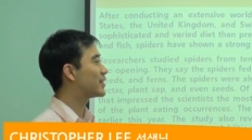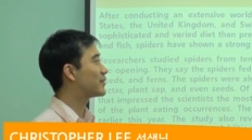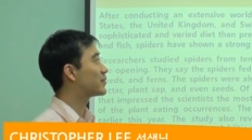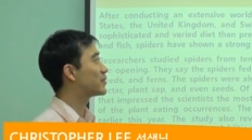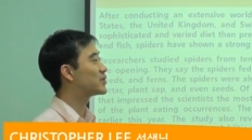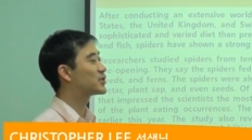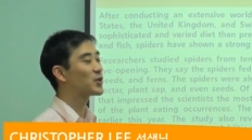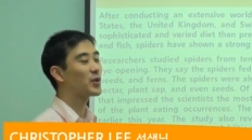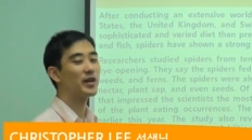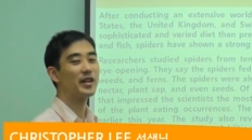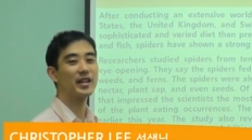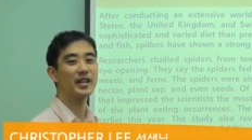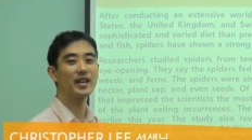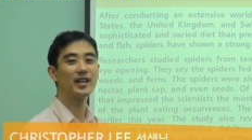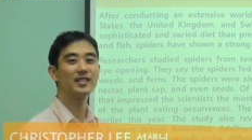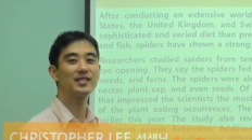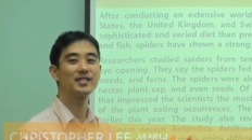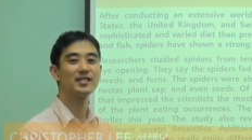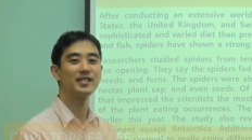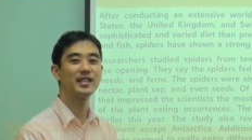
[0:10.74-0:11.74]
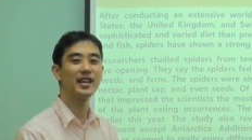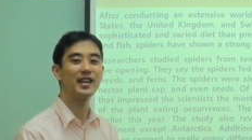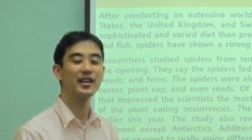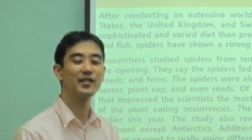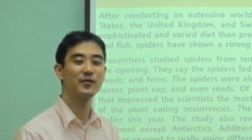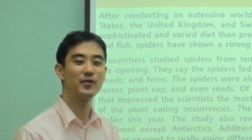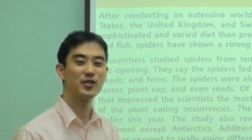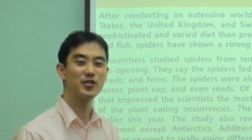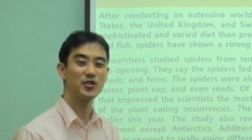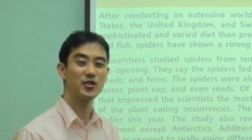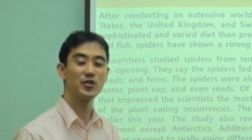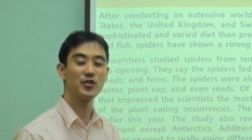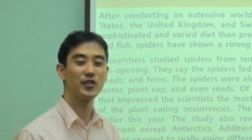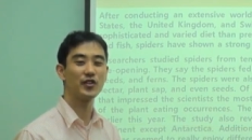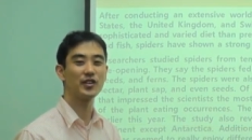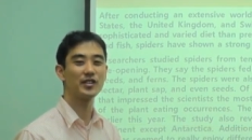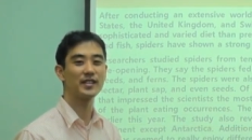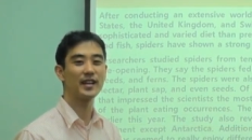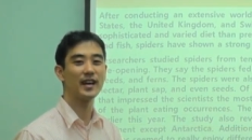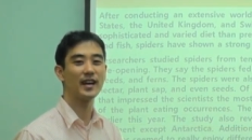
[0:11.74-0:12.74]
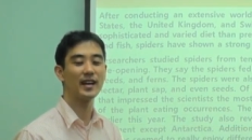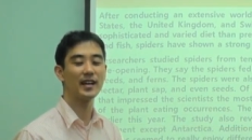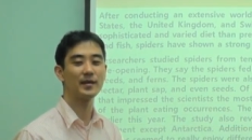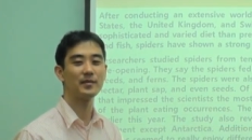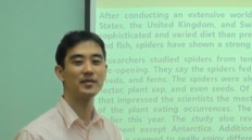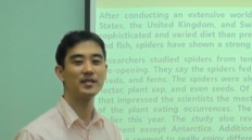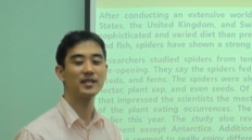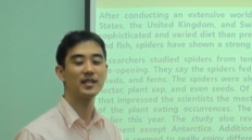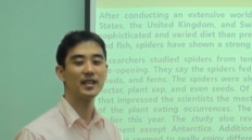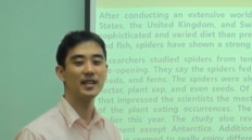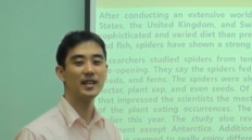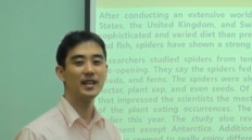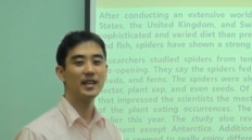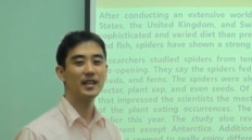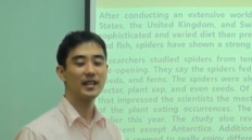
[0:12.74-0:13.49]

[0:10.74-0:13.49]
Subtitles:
you for joining us today for Junior Times.